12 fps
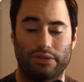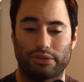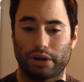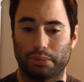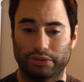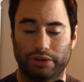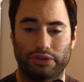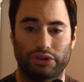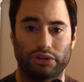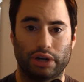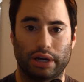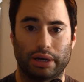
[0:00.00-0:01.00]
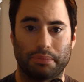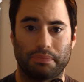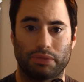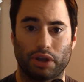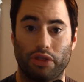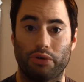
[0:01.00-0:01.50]
There's a couple different
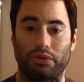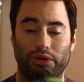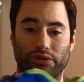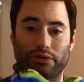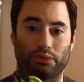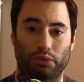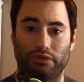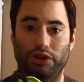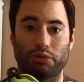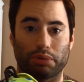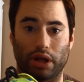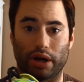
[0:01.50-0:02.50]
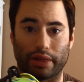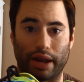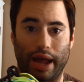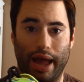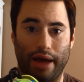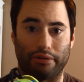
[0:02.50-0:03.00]
there's a review blog that
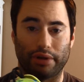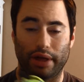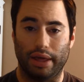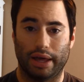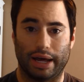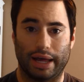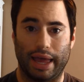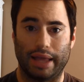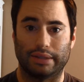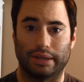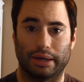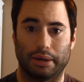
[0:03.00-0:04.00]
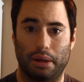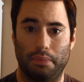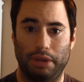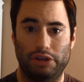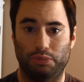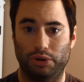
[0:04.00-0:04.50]
I have at
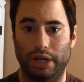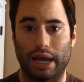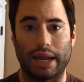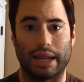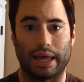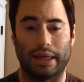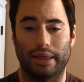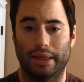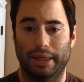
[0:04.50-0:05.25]
beachbooty.net,